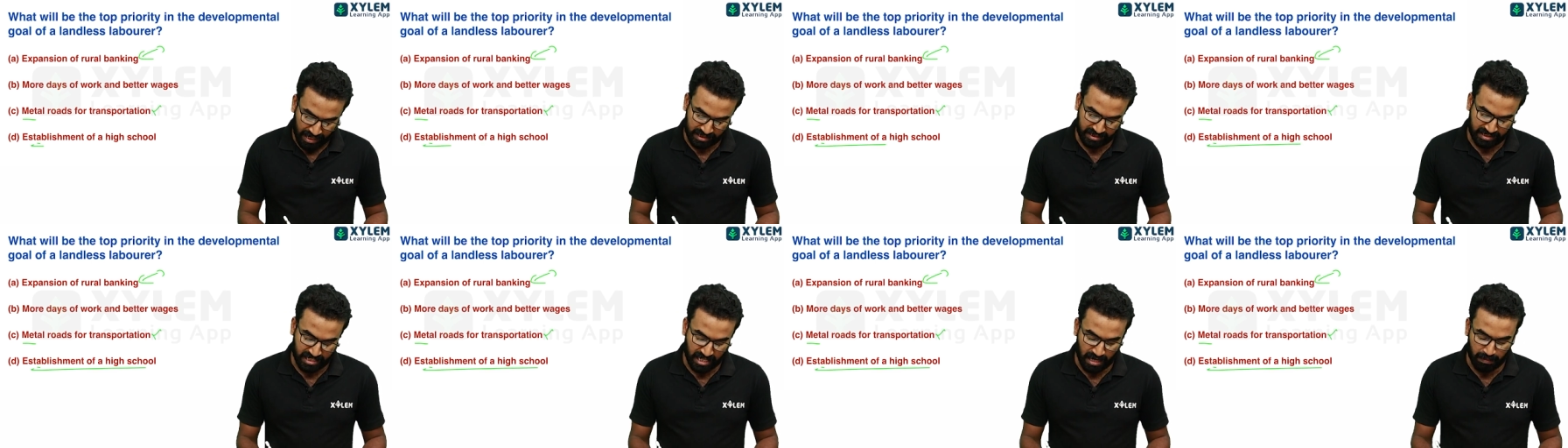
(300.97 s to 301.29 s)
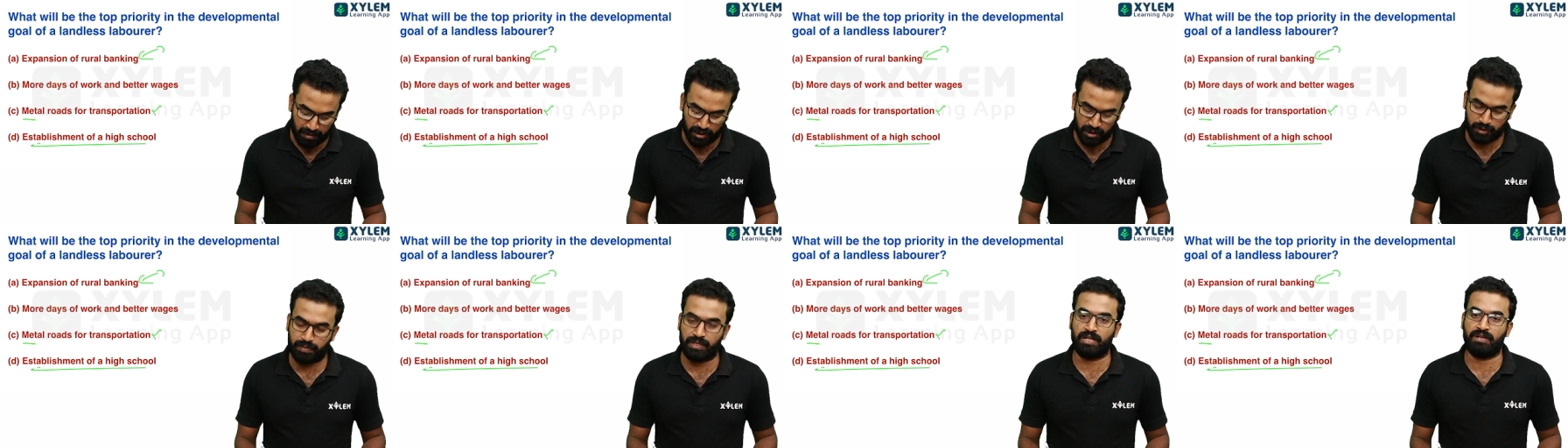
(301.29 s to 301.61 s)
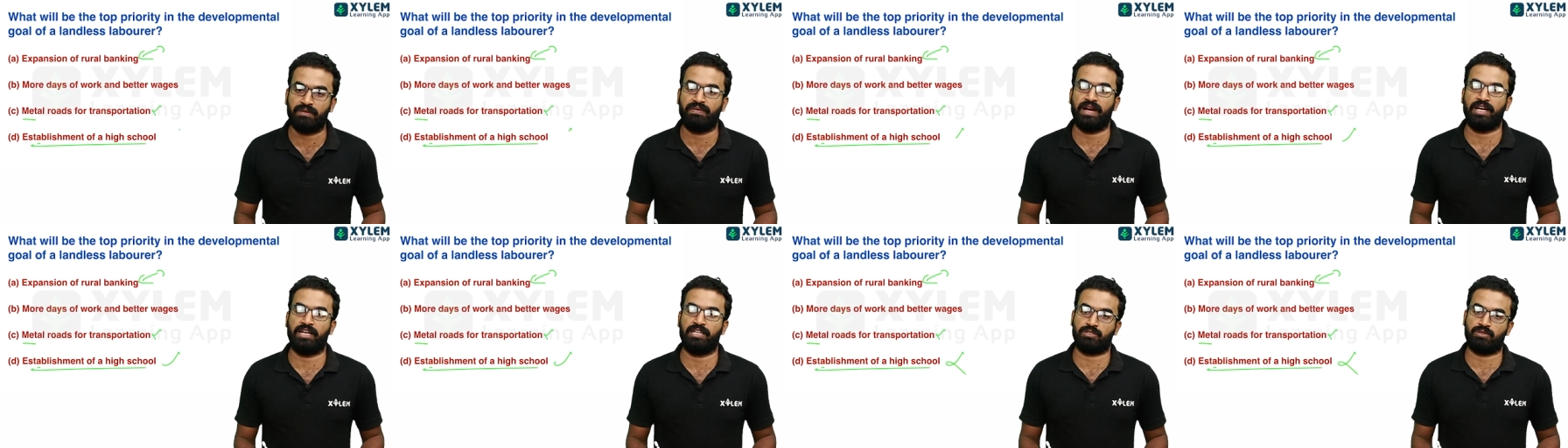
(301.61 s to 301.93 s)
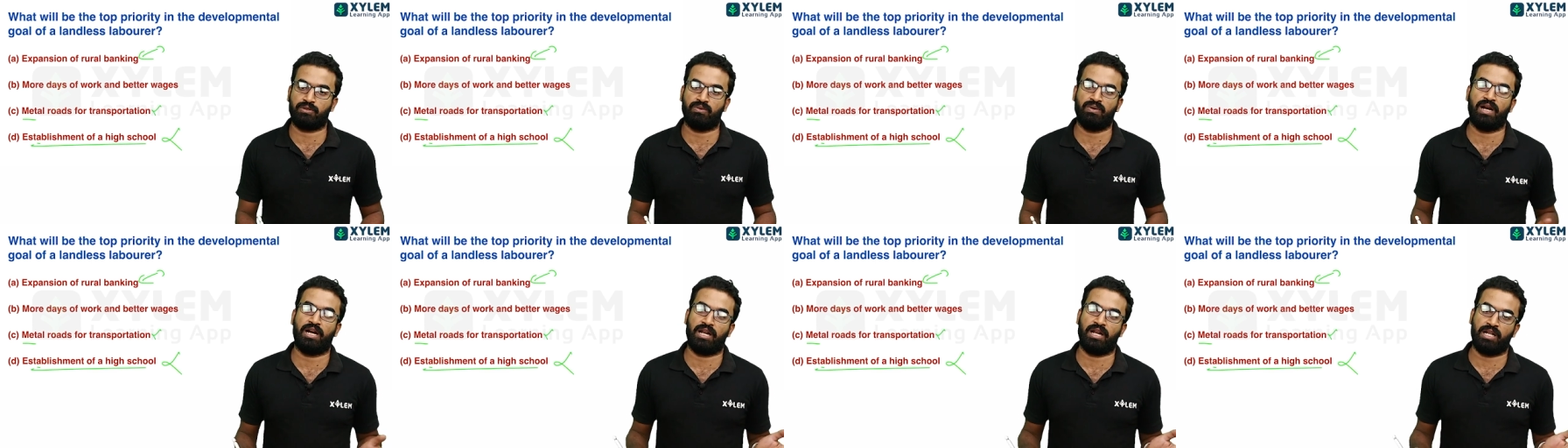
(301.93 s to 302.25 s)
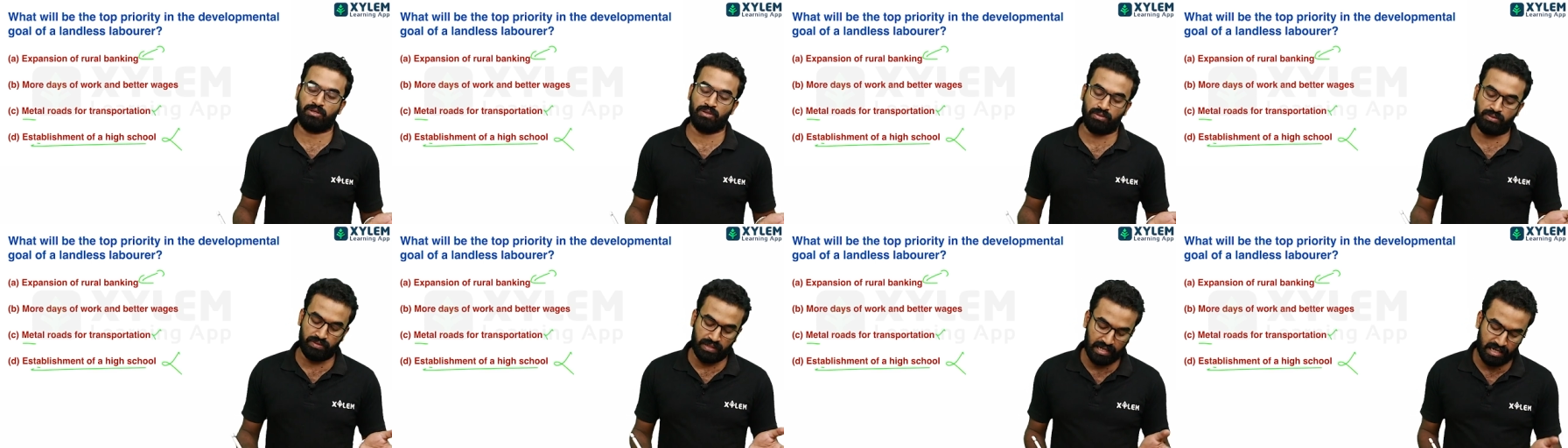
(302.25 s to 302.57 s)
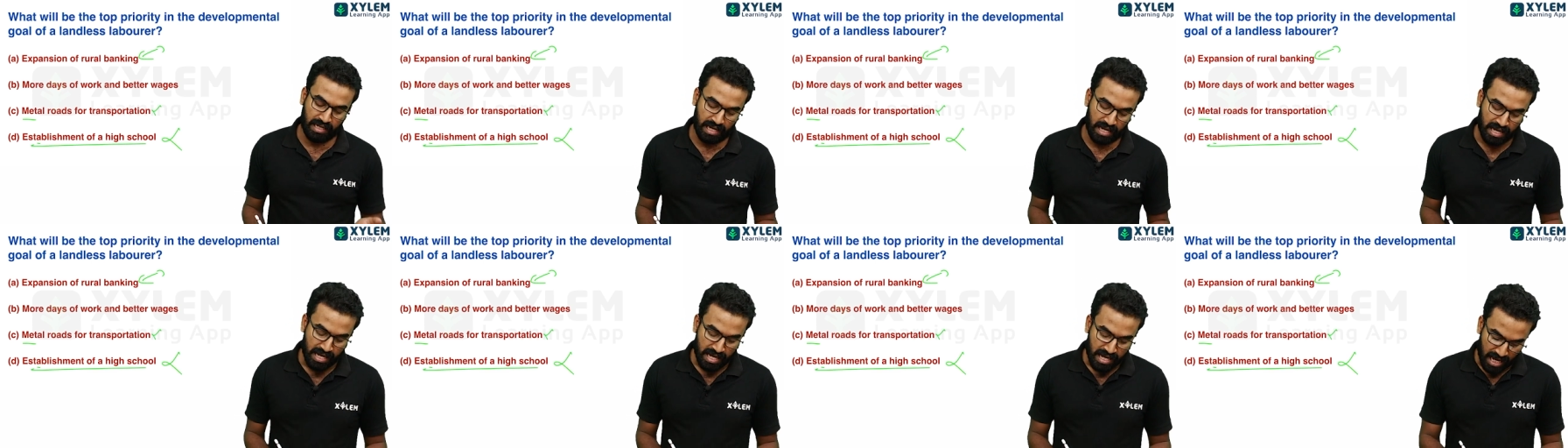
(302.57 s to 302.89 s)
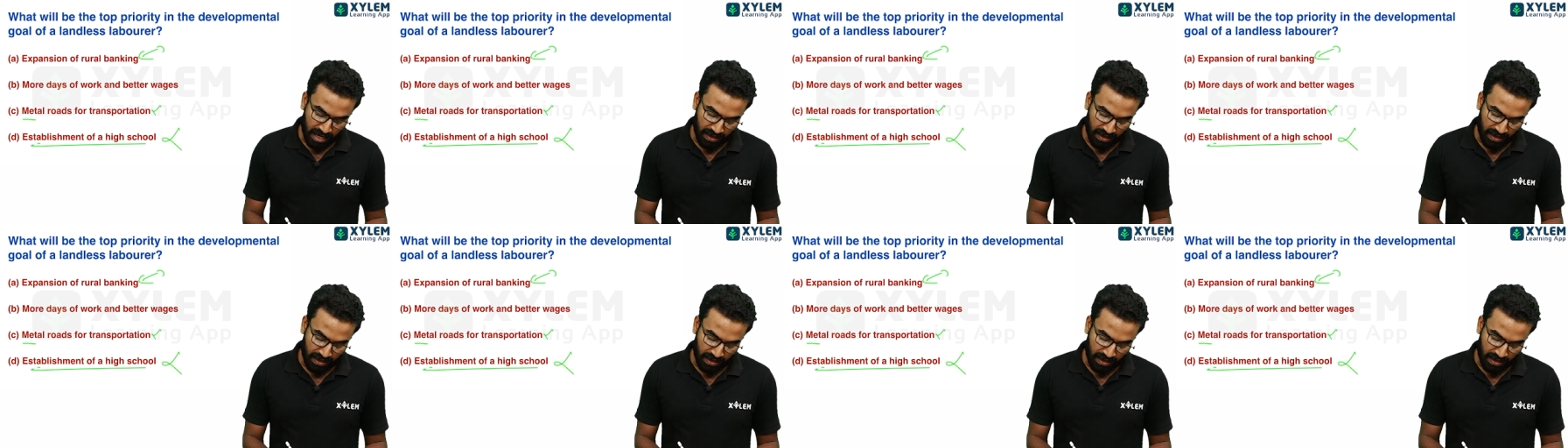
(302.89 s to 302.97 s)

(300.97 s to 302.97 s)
Establishment of high school ano adonnalla.